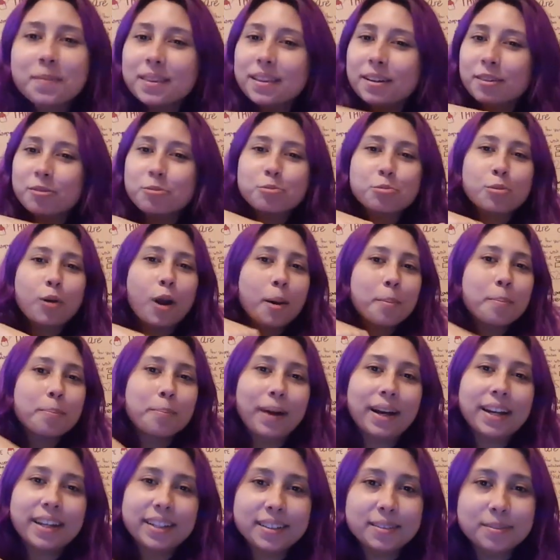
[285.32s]
rub
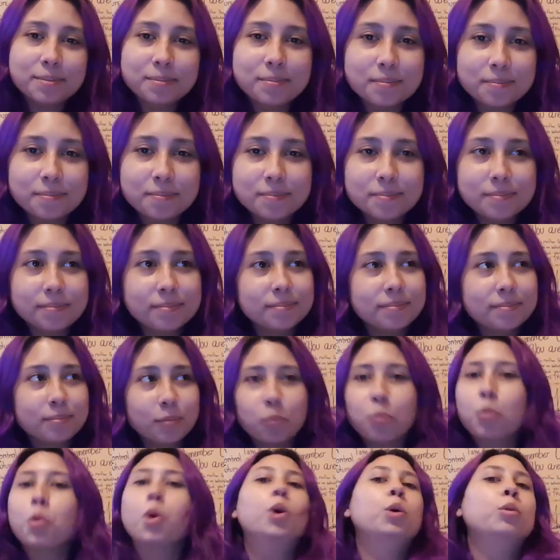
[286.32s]
my
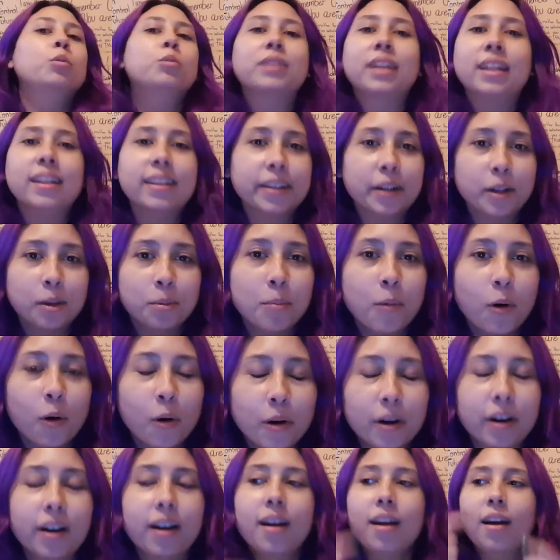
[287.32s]
wound a little
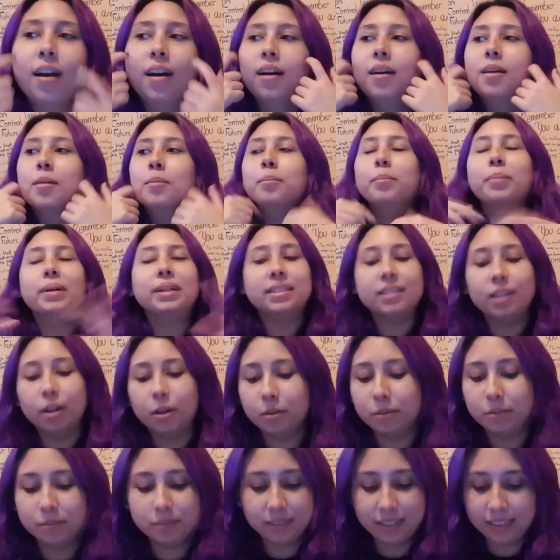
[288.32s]
more. But
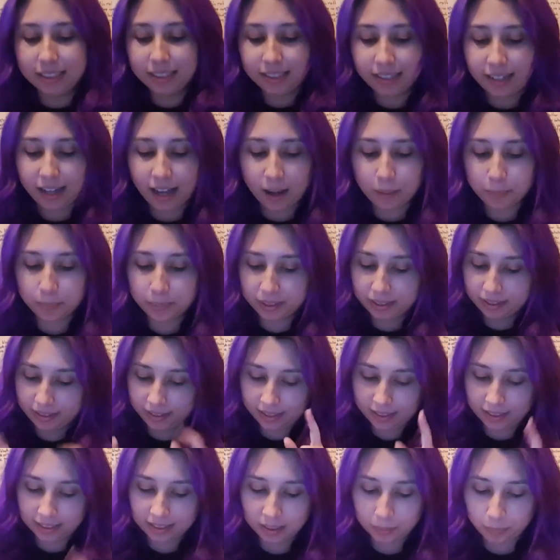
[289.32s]
no, didn't
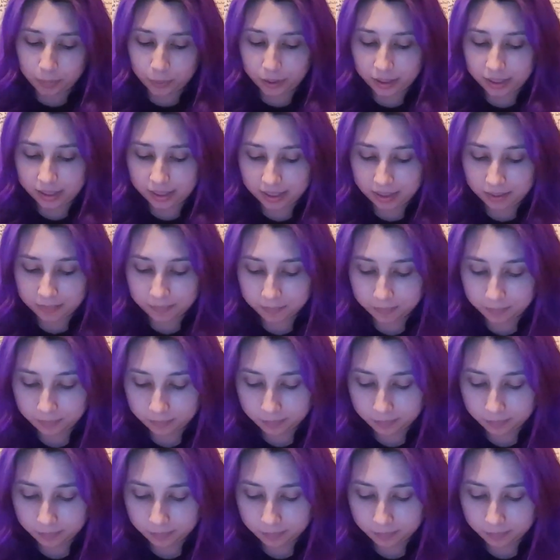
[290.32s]
happen. Disappointed.